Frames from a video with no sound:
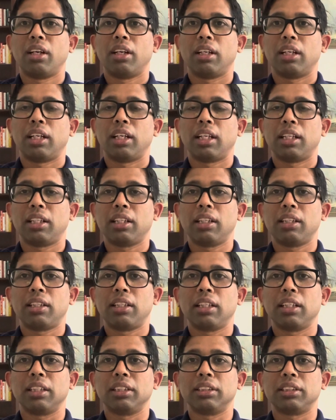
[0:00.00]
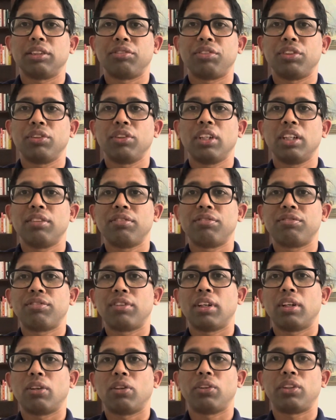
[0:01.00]
Another thing is, if you have
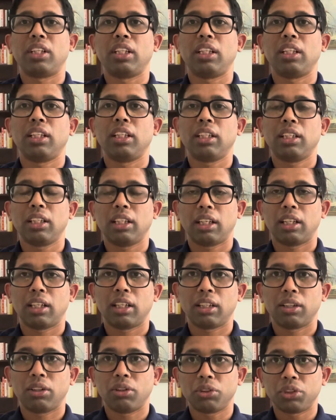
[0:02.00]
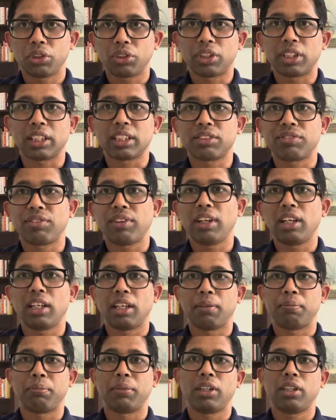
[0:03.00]
already got your tax file
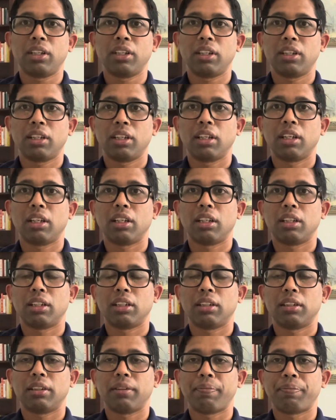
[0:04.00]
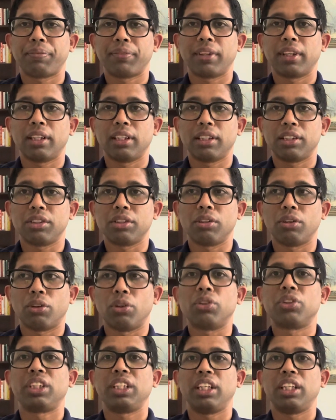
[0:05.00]
number
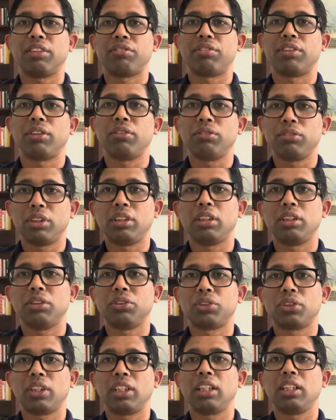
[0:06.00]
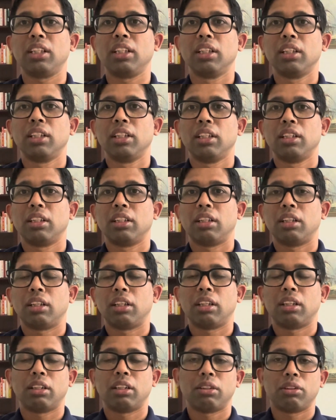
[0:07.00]
or TFN, we usually
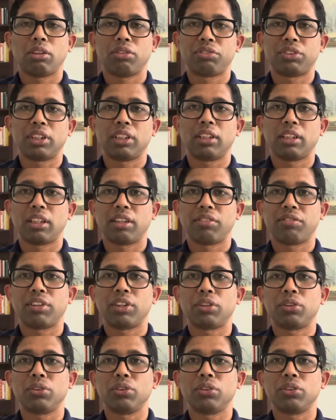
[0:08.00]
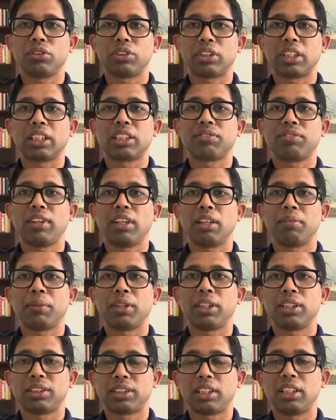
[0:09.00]
often refer to tax file
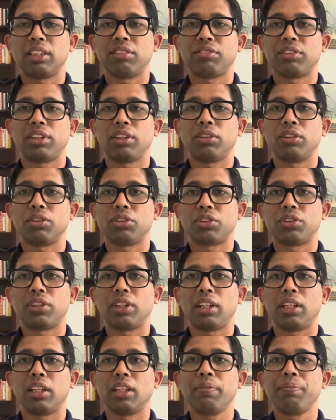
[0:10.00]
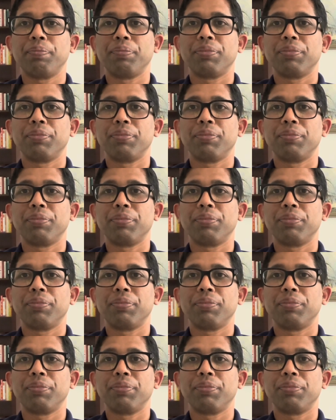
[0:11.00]
number as TFN in Australia.